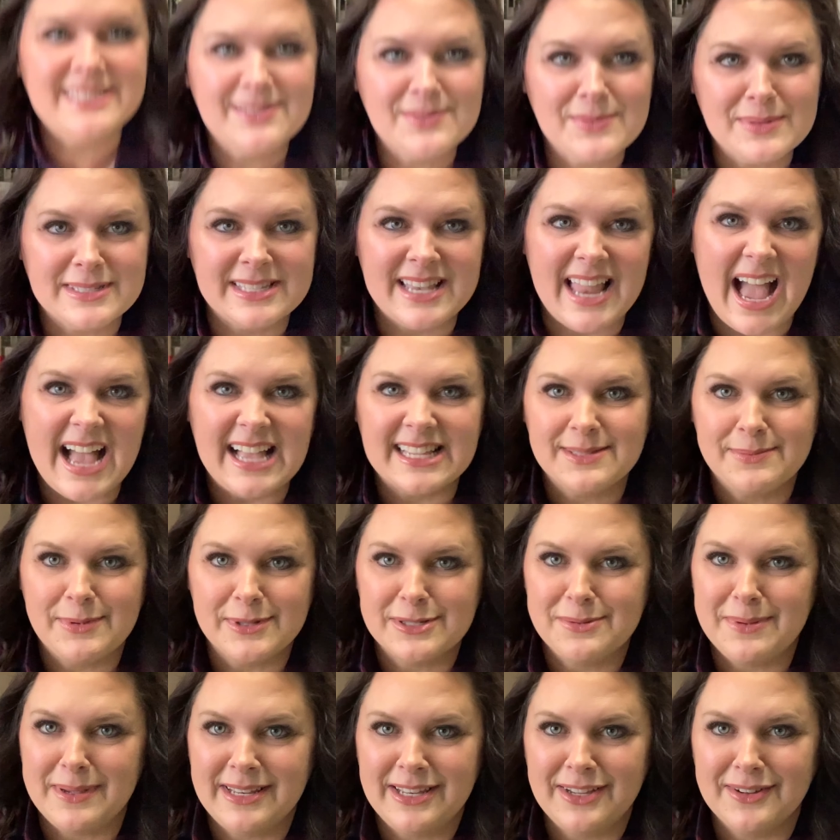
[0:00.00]
was not supposed to
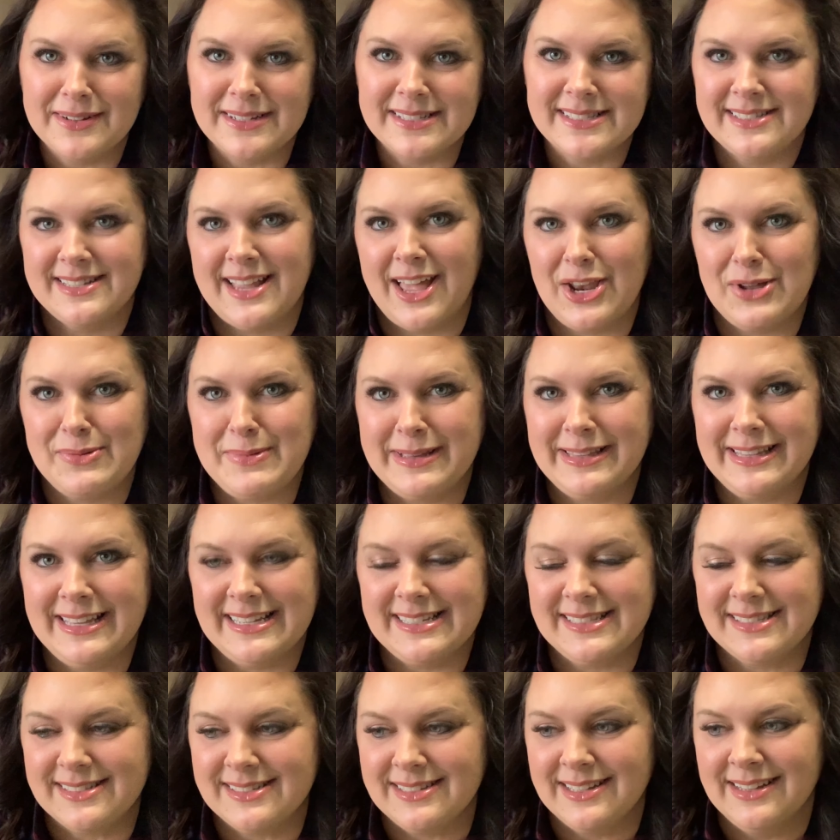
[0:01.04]
be in here, it's not on my
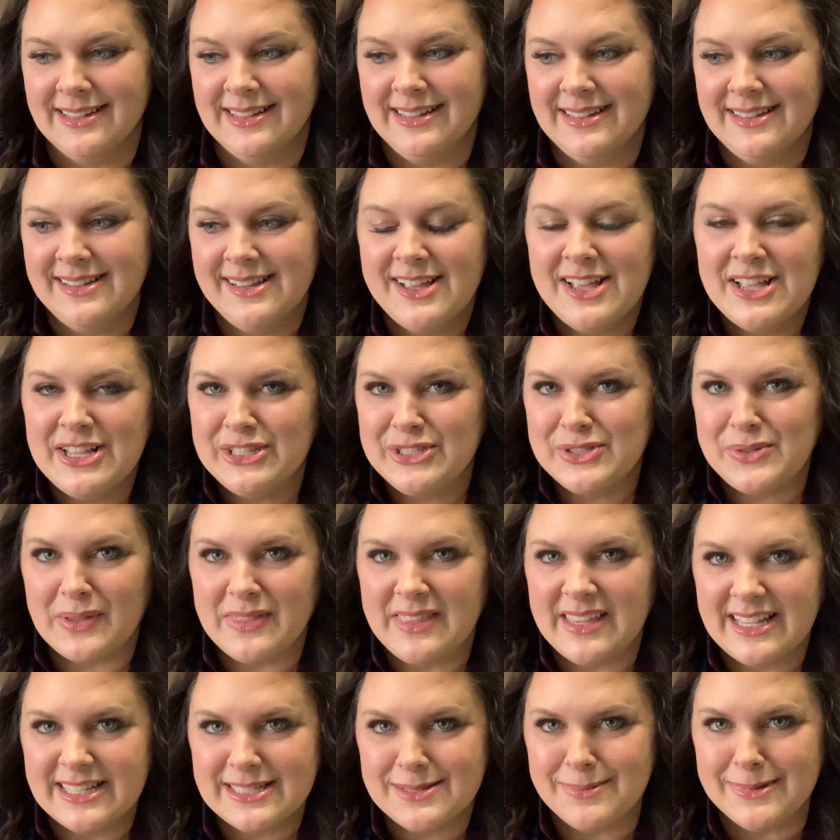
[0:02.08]
list. So I
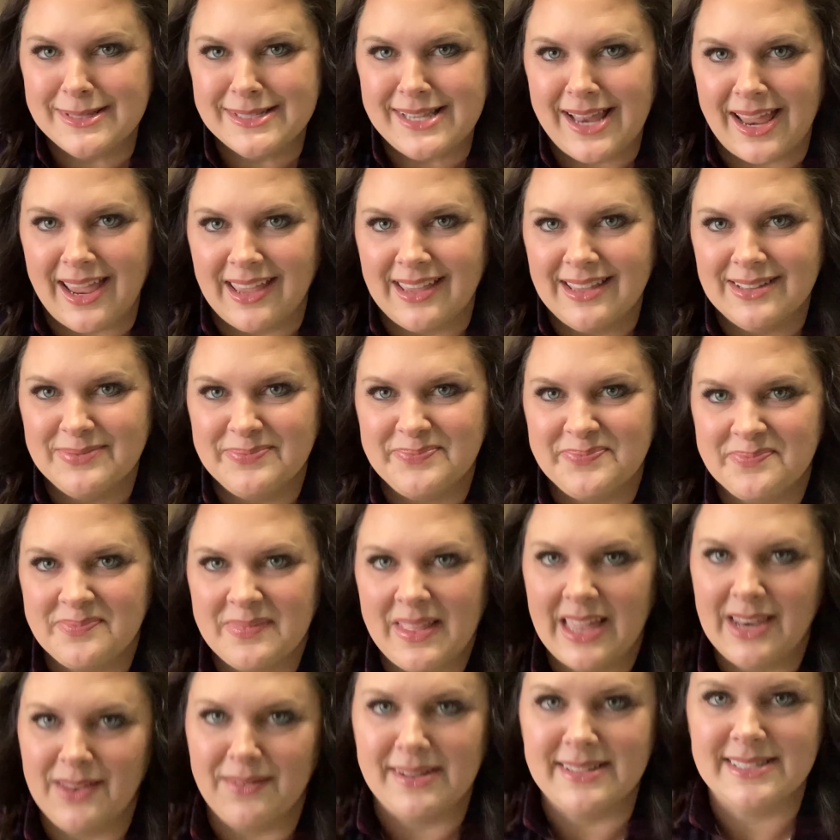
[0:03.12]
think it's a mistake.
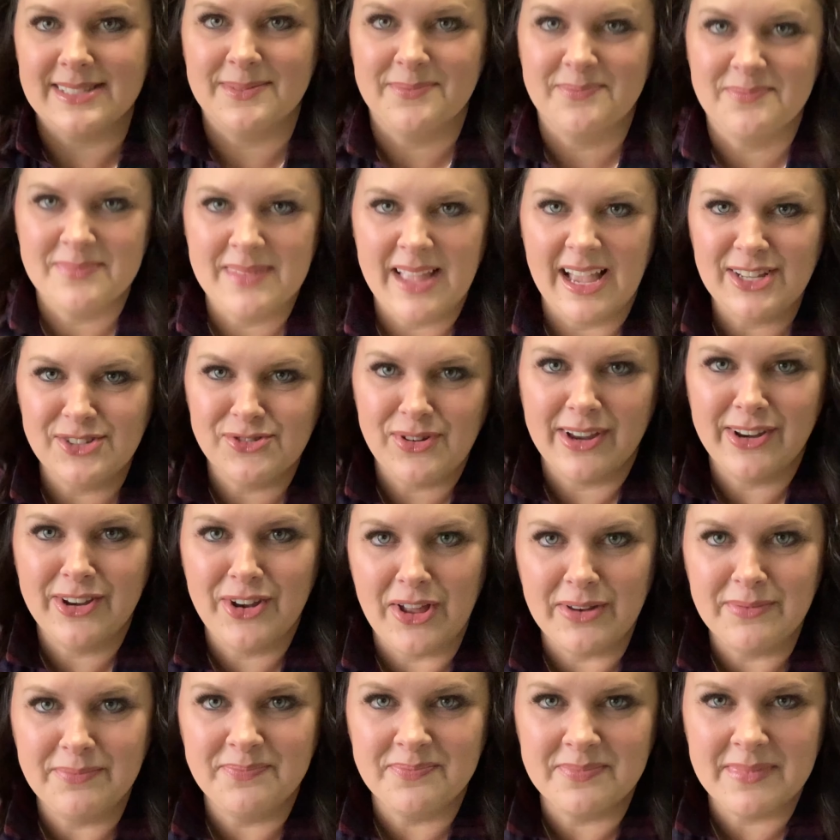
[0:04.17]
Anyways, I tried them
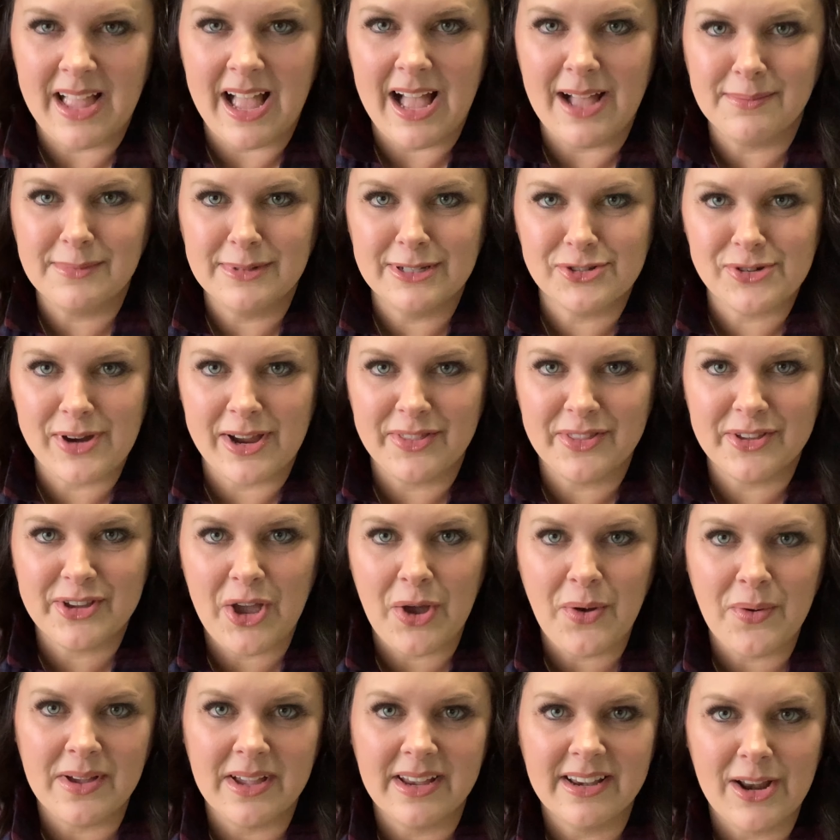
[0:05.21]
on. I'm gonna try on the
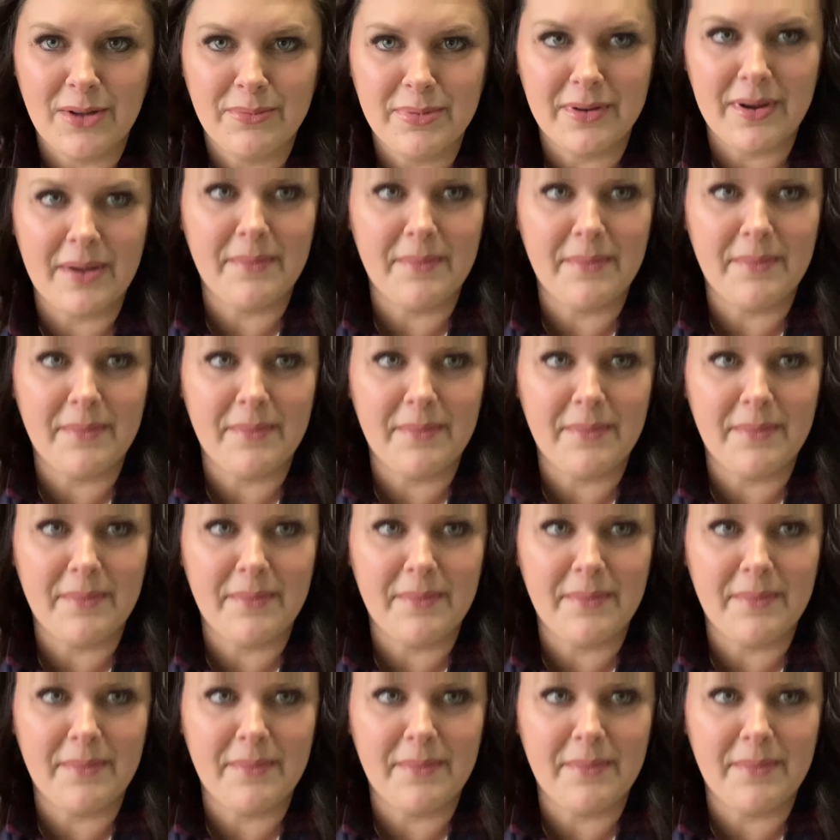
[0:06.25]
coat and I'll be right